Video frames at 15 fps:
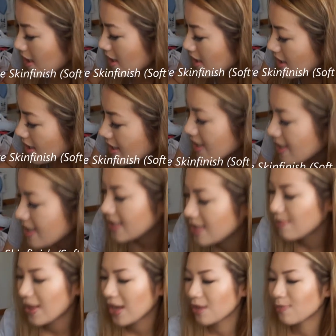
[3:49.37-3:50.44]
This is the
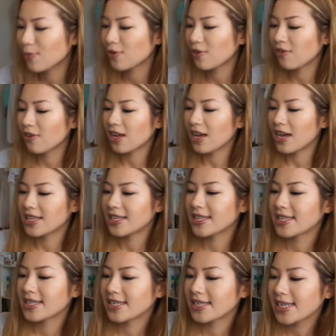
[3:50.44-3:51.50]
MAC
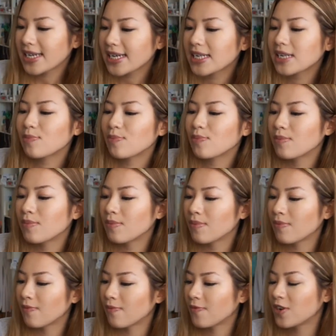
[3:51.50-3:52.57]
Mineralize Skin
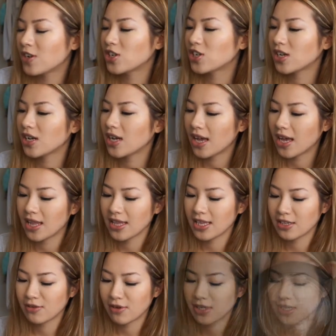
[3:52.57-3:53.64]
Finisher, and
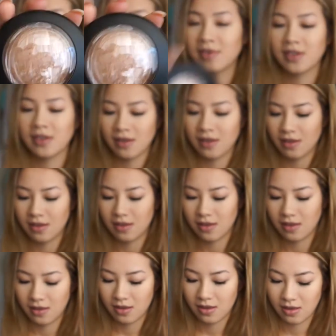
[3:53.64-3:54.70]
this one is in
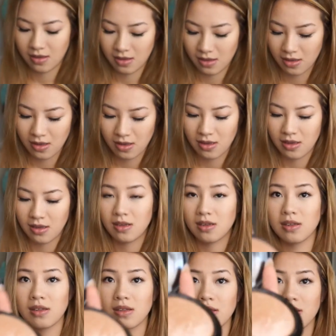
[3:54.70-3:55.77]
Soft and Gentle. I've been